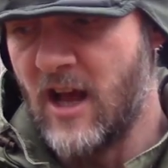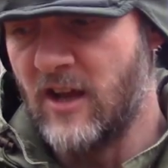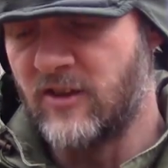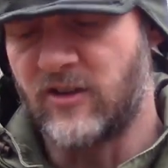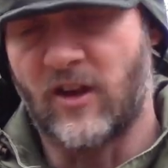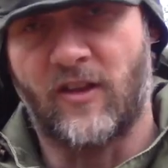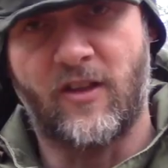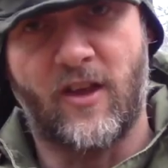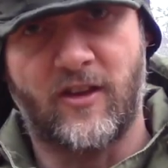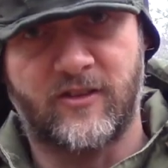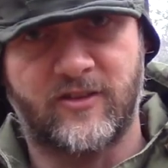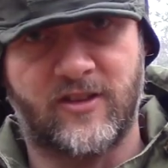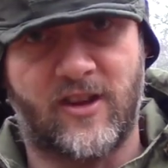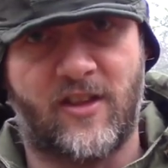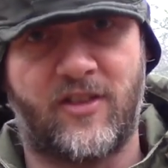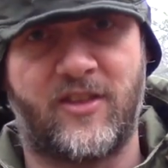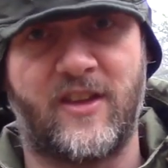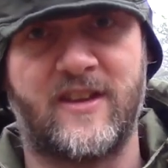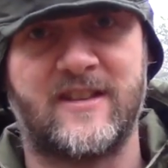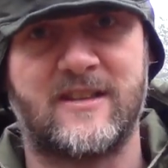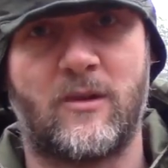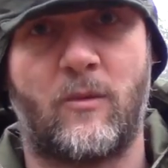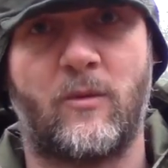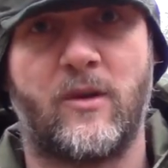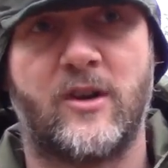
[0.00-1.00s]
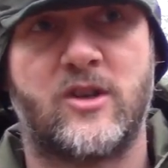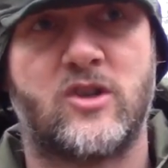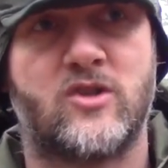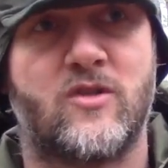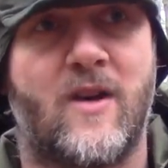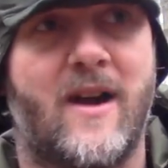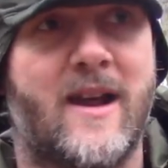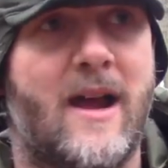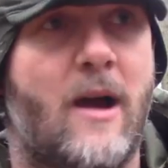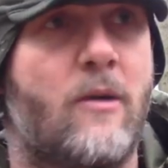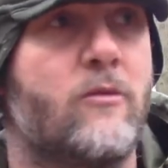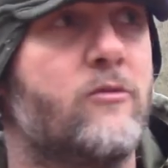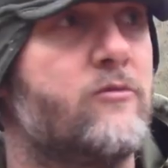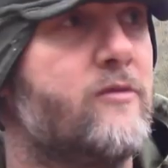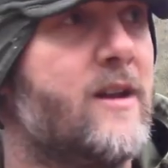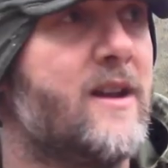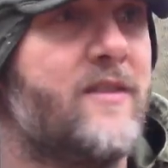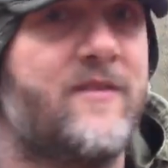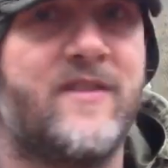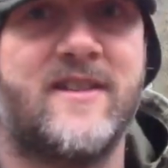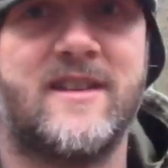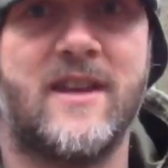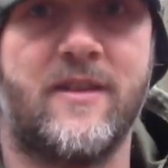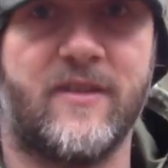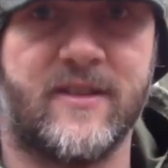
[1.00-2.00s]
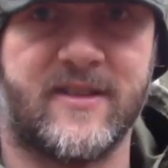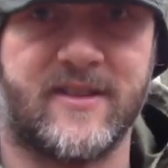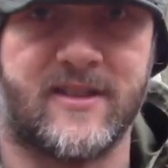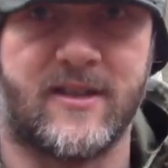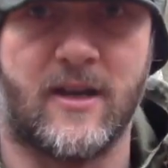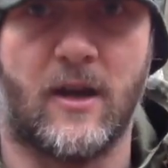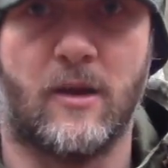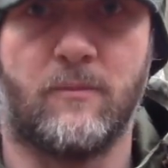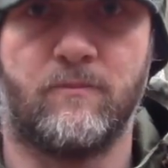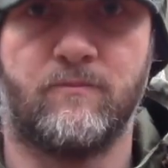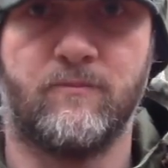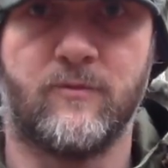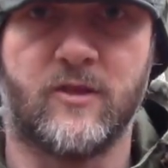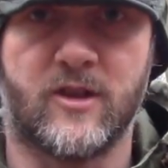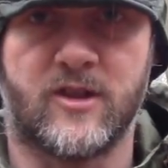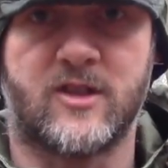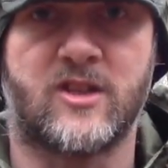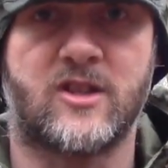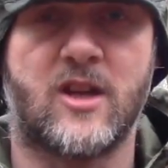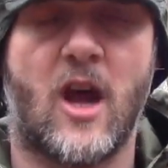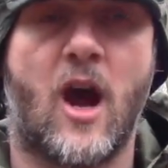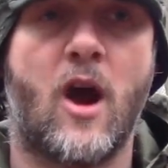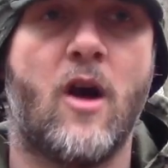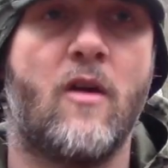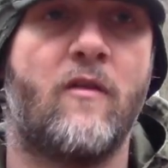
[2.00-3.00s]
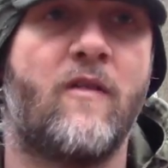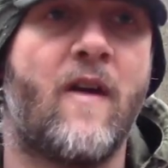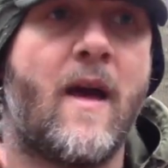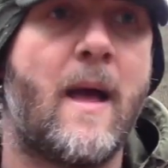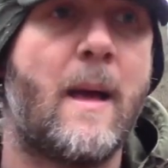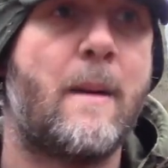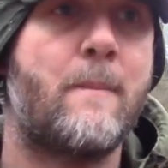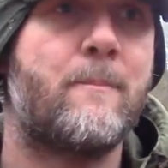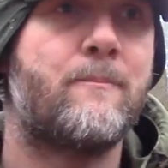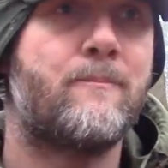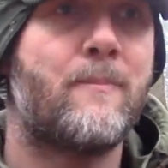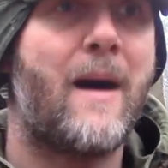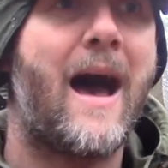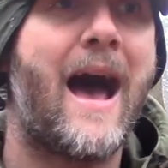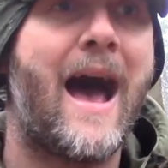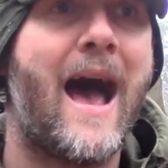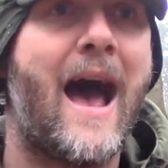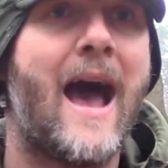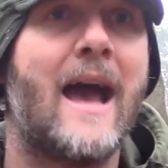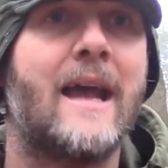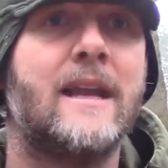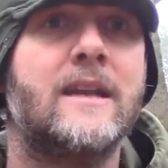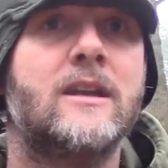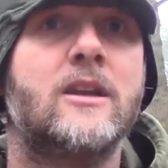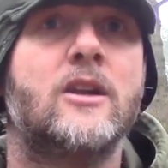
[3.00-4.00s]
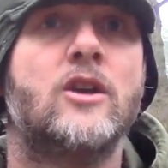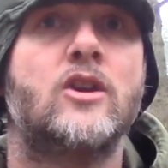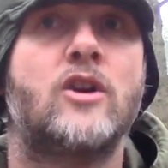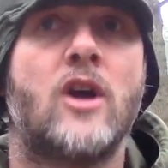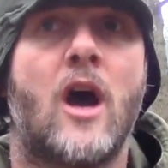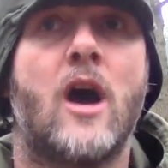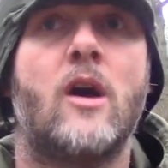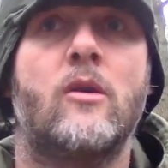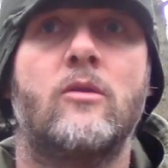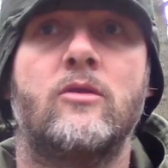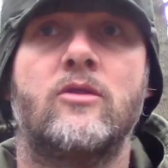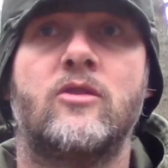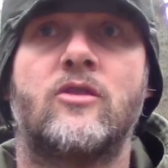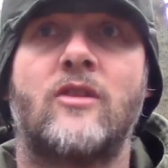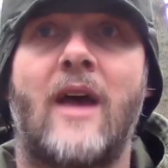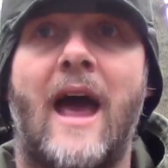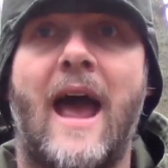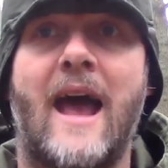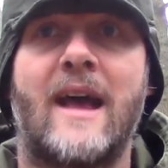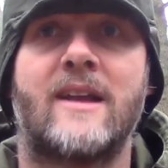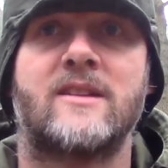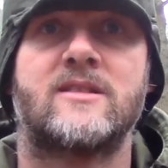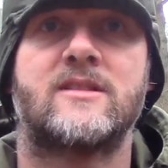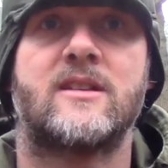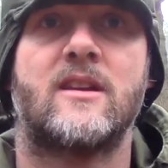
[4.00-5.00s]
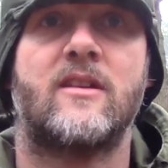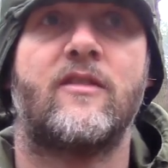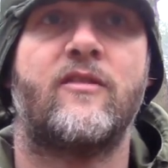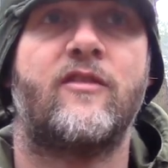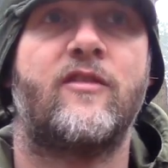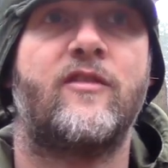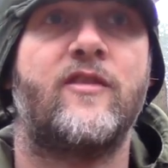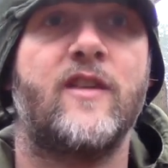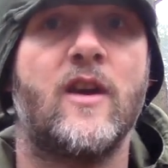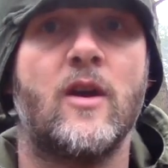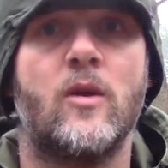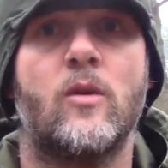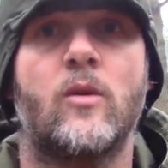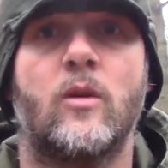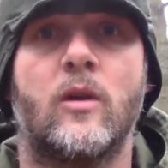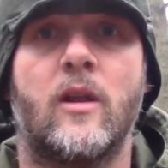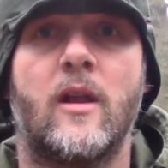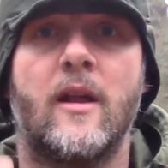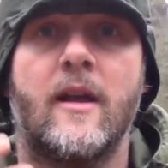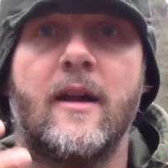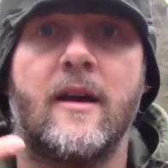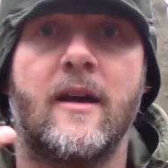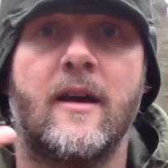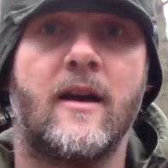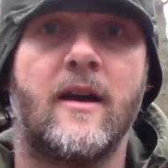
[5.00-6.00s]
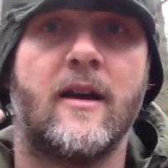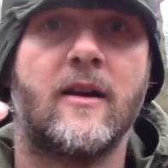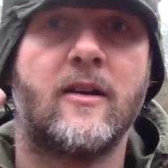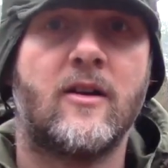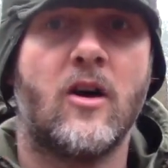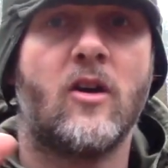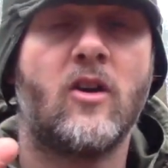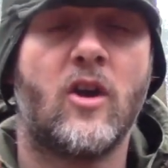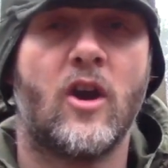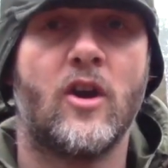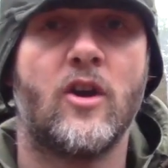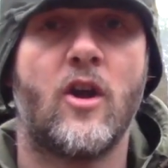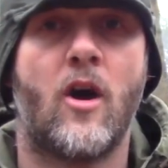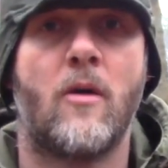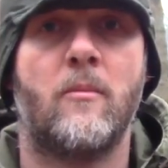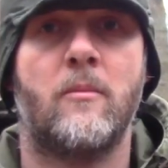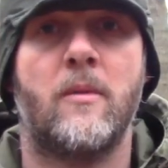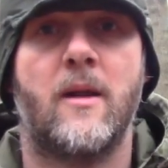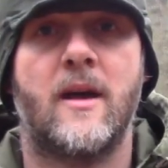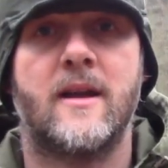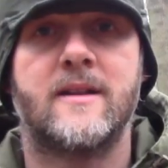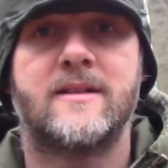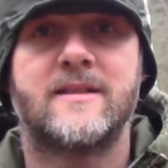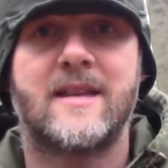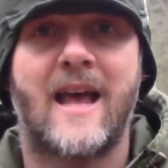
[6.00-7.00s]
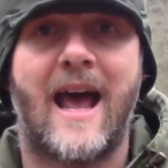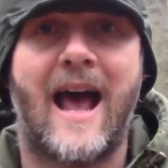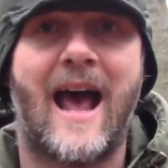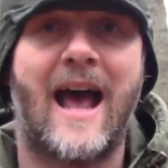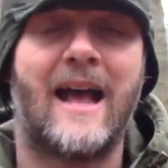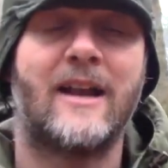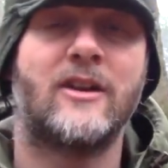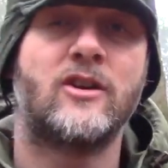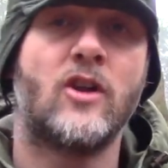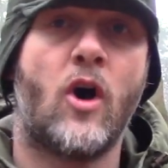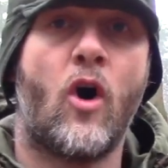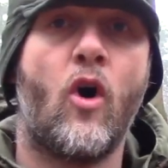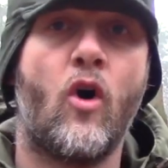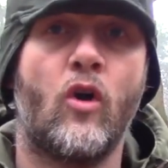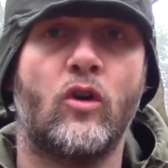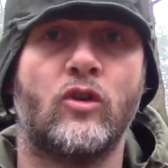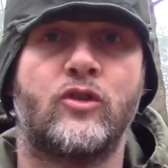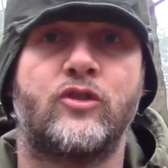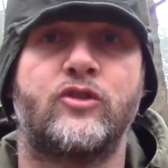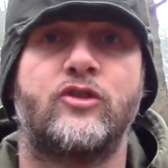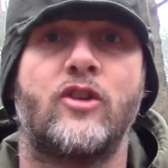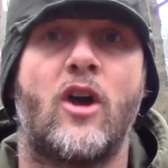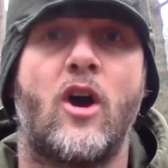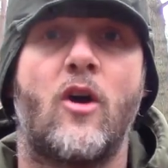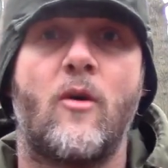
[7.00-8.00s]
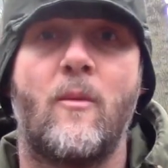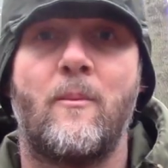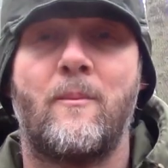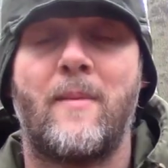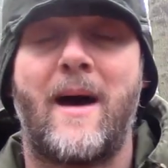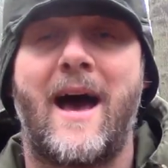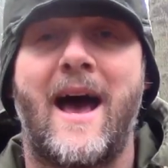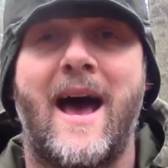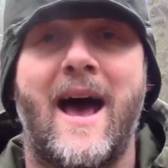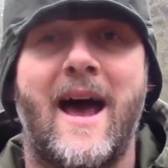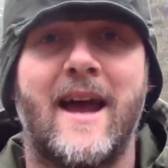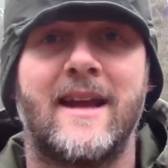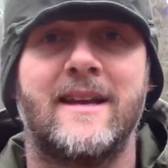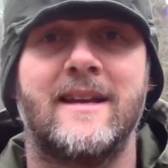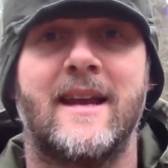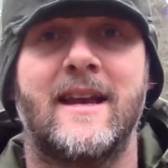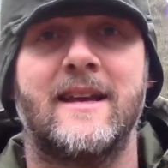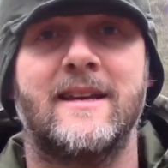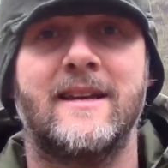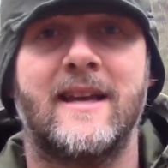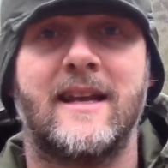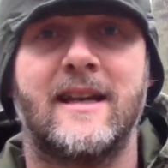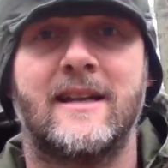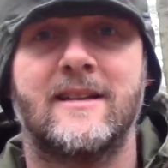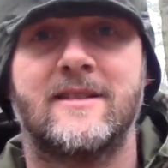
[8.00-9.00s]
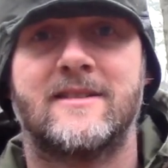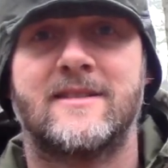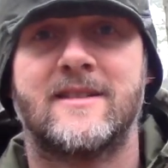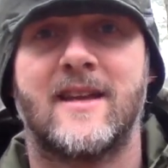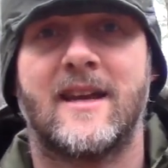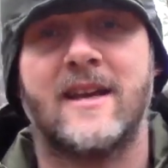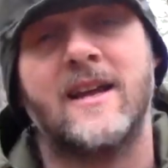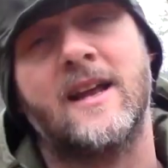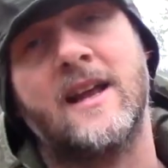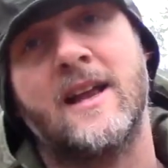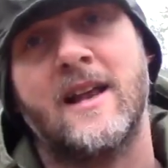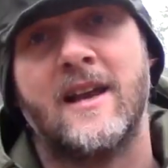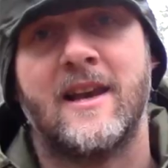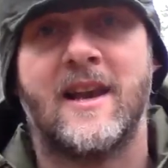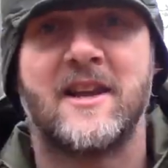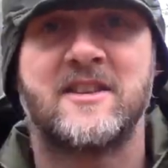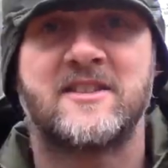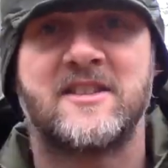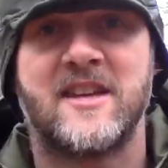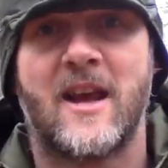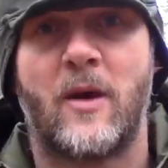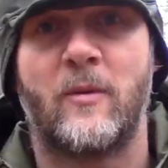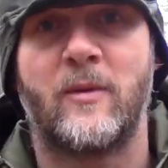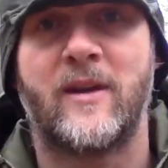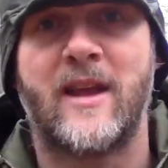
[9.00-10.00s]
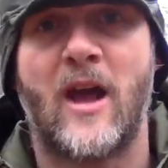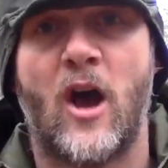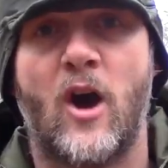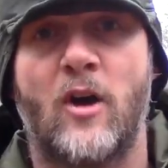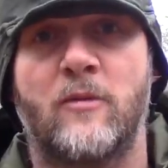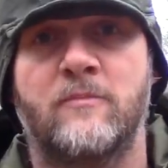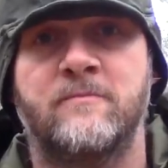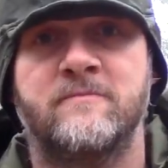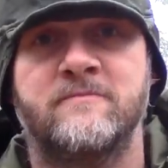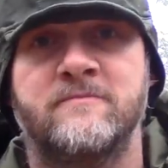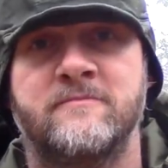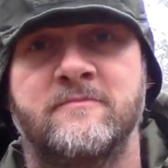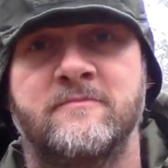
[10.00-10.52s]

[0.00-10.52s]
So those are the things I want to try out. Revisit the, st the stove, pine cones as fuel, cook an omelette and also pine needle tea. Let's see how we get on.